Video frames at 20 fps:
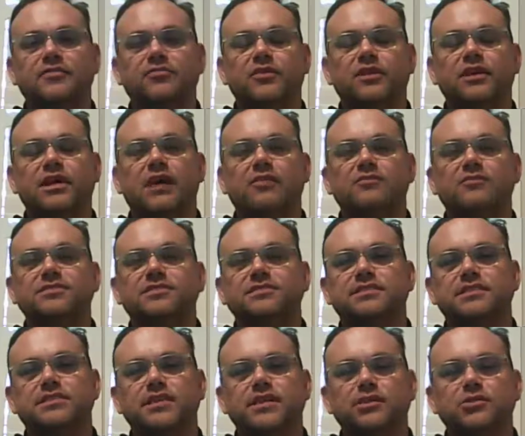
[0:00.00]
to different
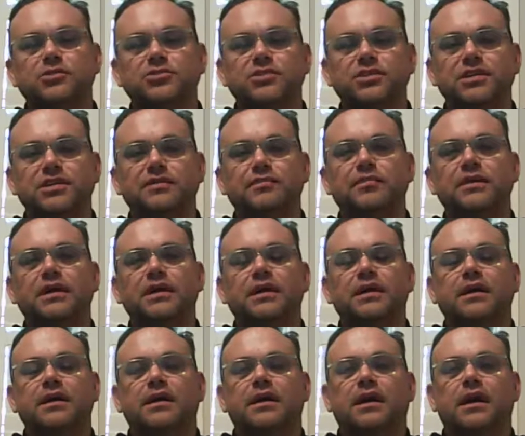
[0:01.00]
conferences in leadership.
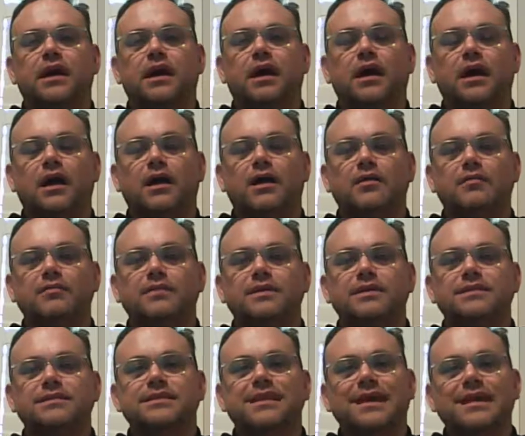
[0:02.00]

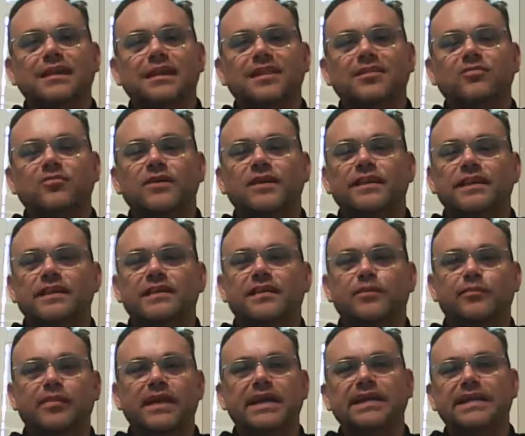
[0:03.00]
Um, none of the really
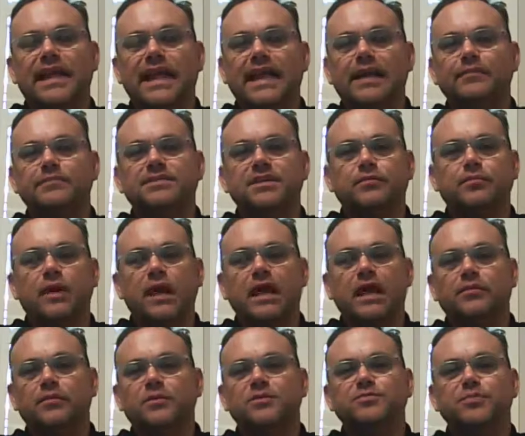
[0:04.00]
the big names that
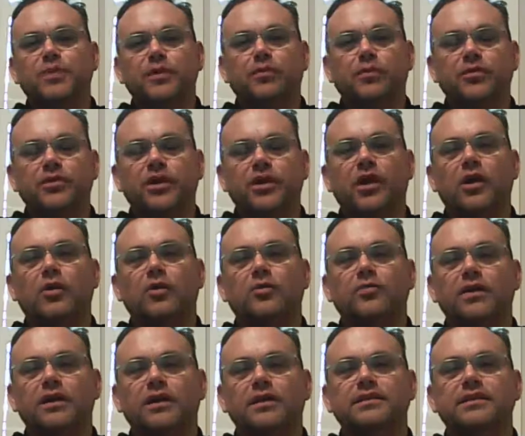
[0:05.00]
probably most people
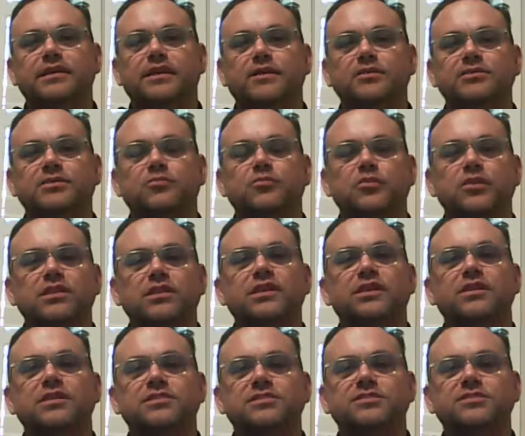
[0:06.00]
know, but you know some
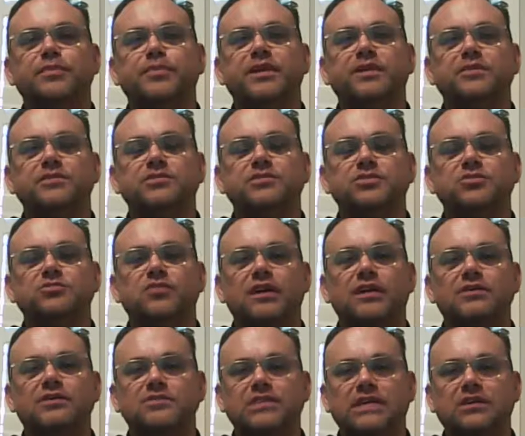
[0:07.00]
really good speakers and
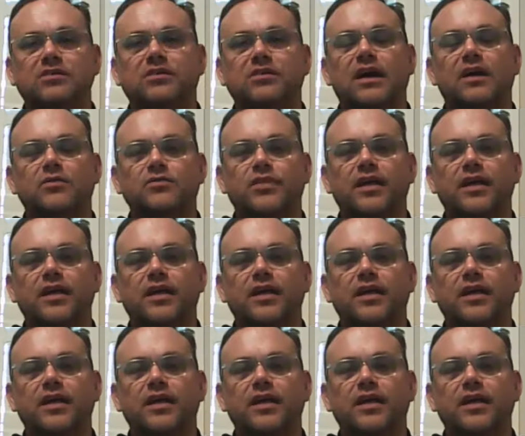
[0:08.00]
trainers that are